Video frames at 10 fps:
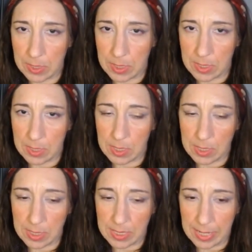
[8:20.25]

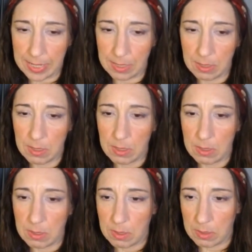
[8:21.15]
Just assign
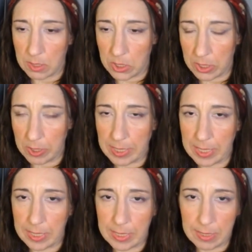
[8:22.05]
the gender
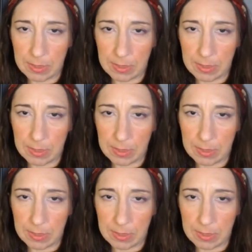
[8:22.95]
identity,